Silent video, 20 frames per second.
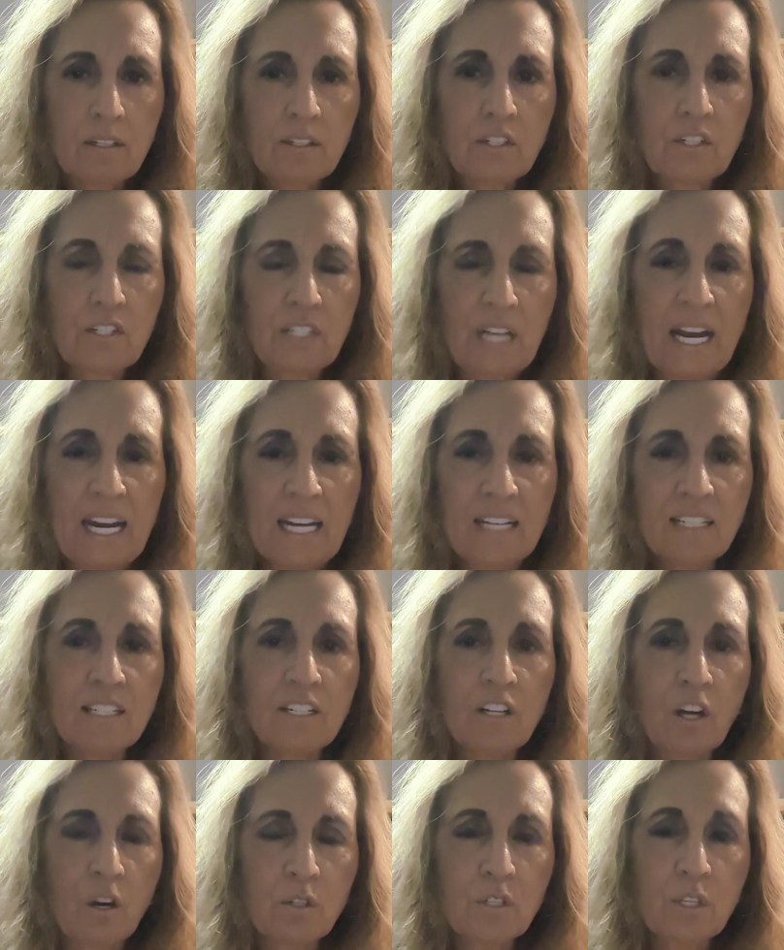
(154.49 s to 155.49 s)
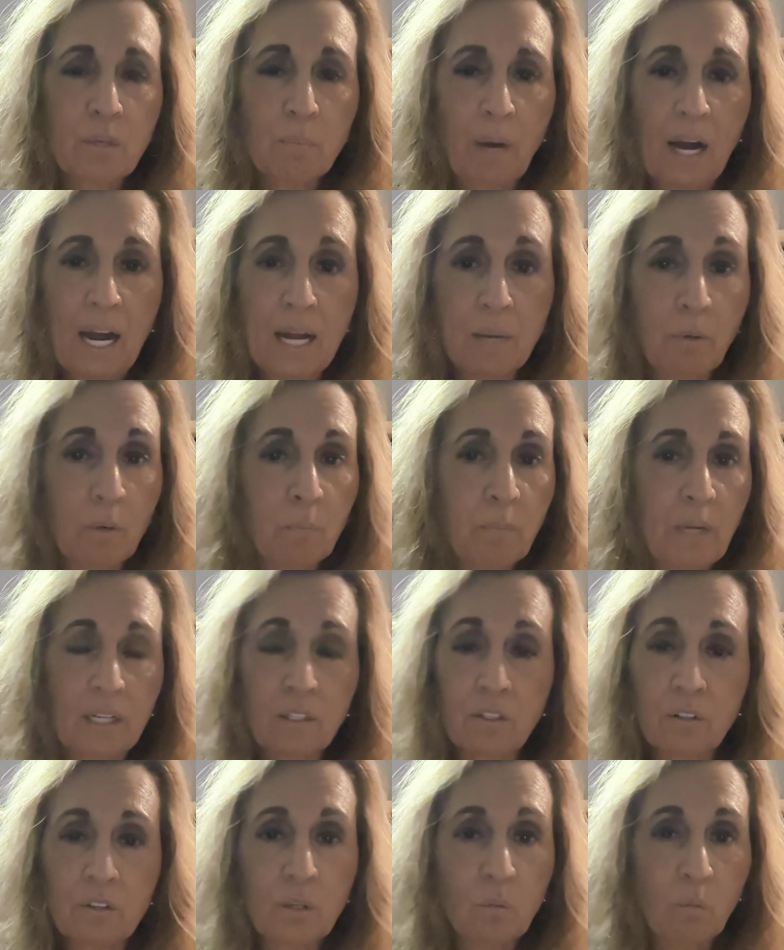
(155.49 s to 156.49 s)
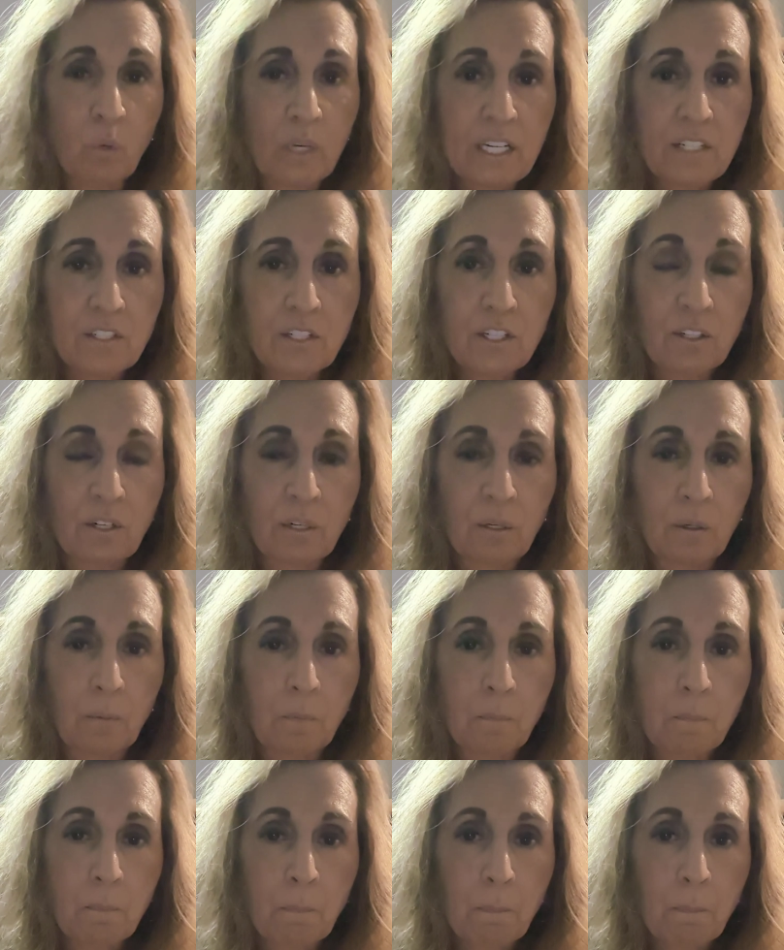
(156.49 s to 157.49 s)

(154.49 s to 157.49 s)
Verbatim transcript: Satan knows the Bible better than we do.